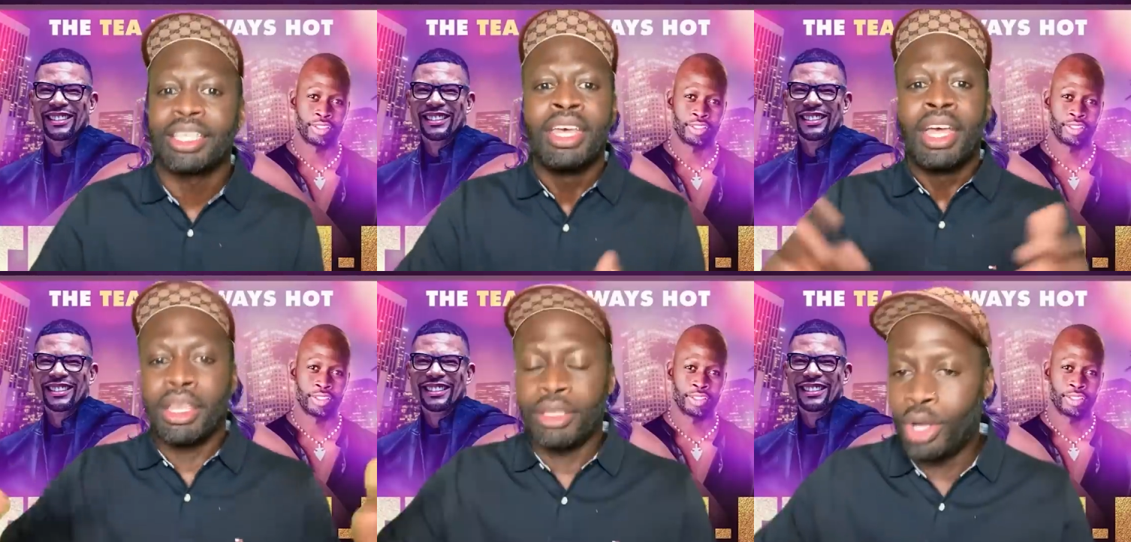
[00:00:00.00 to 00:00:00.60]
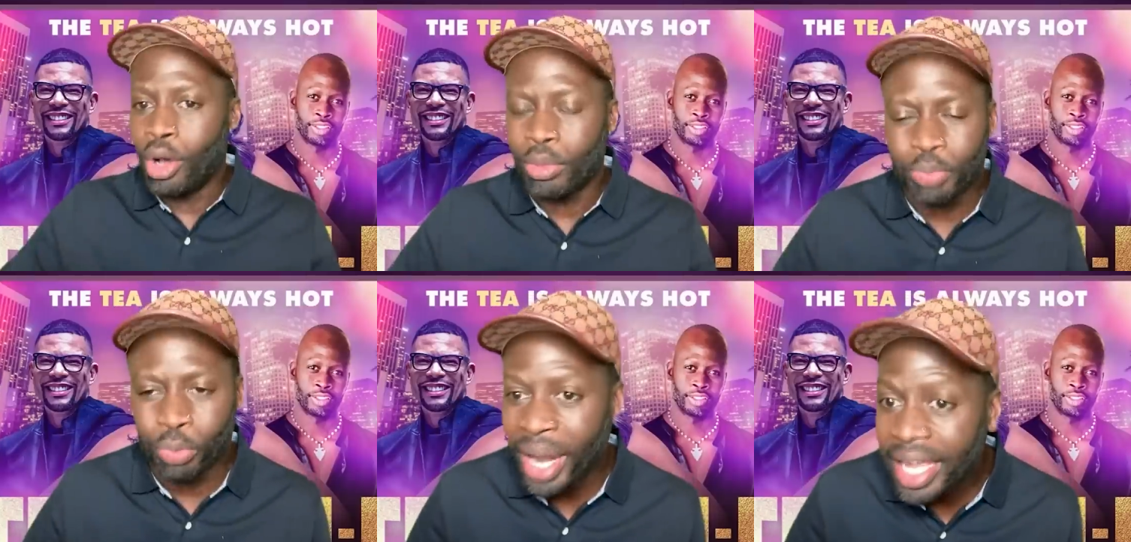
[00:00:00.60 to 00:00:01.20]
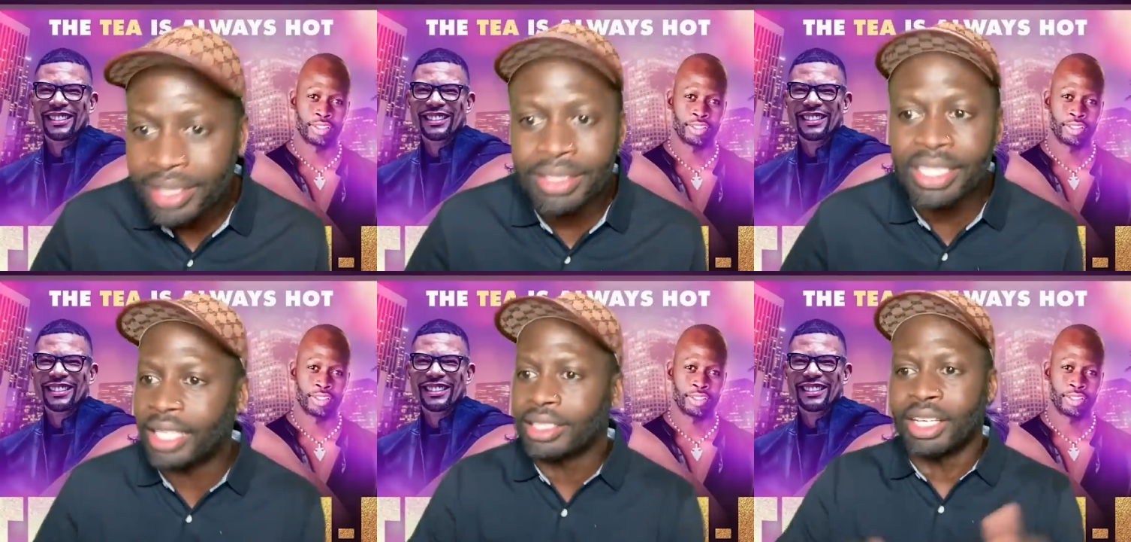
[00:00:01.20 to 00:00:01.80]
Speaker 1: you know,
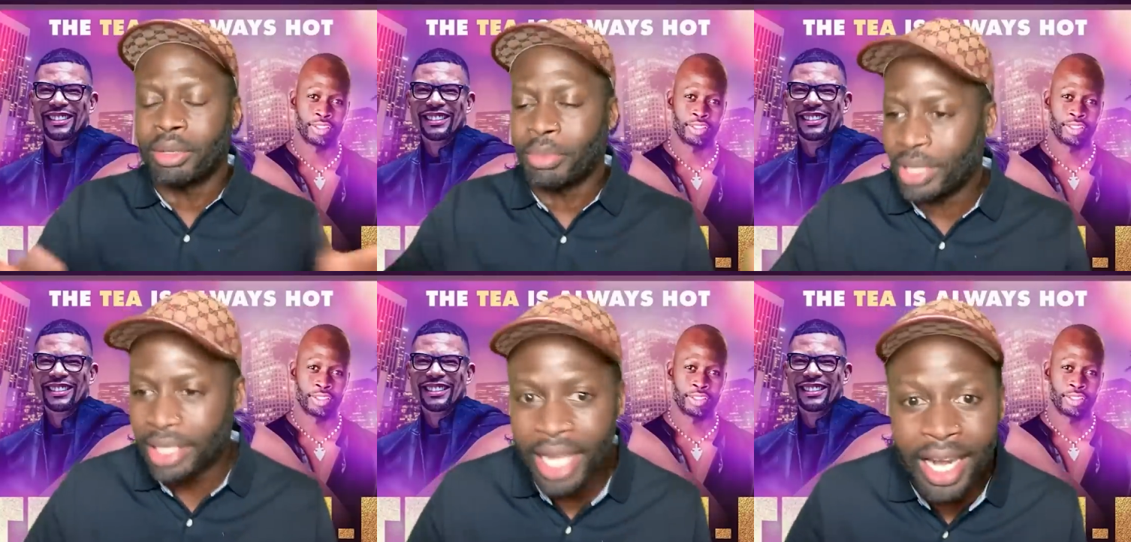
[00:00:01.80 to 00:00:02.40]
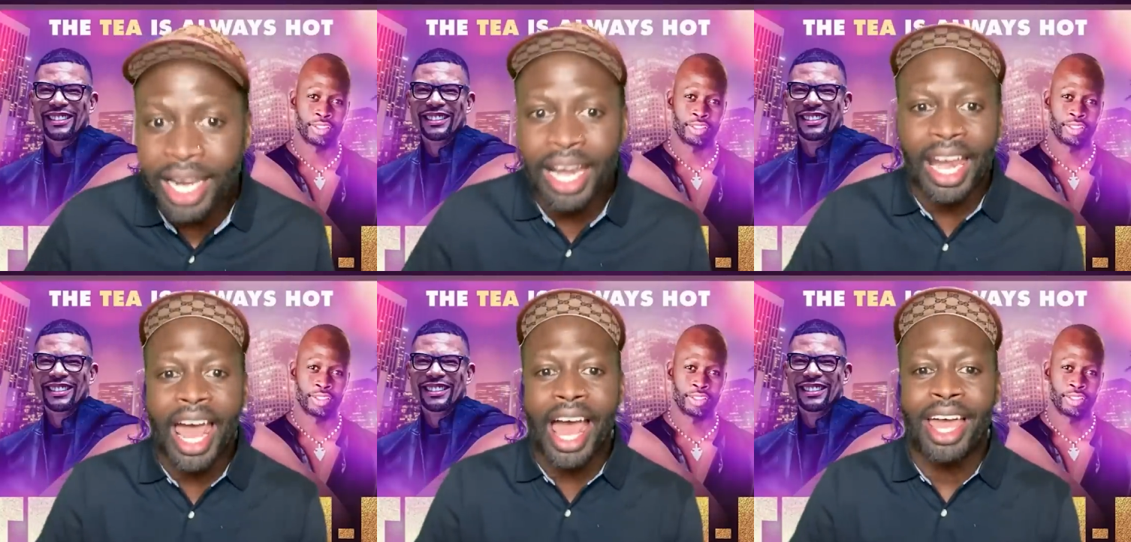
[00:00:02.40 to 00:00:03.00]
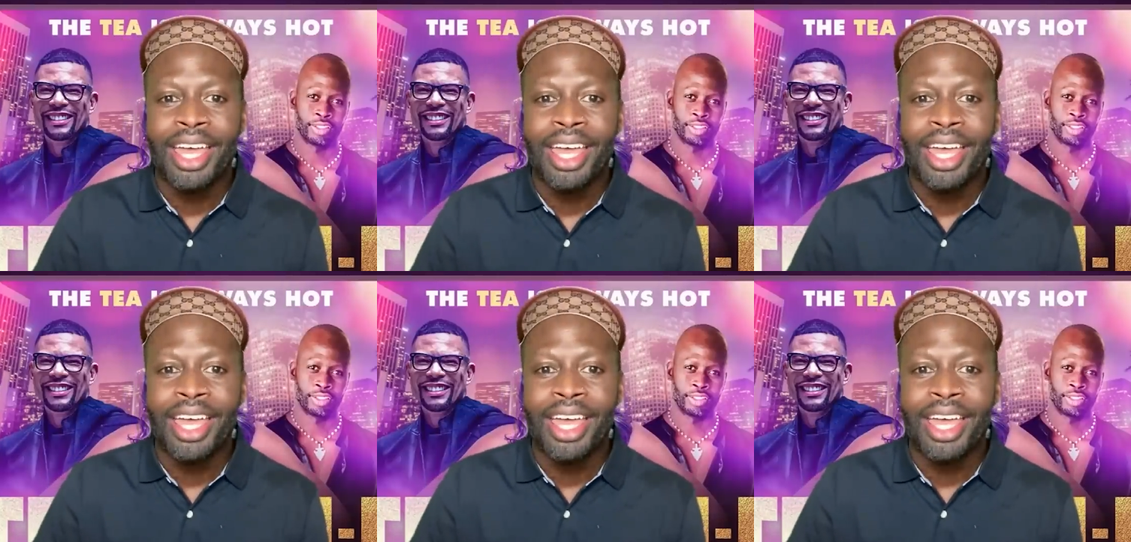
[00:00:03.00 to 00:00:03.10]
racism, da, da, da, da.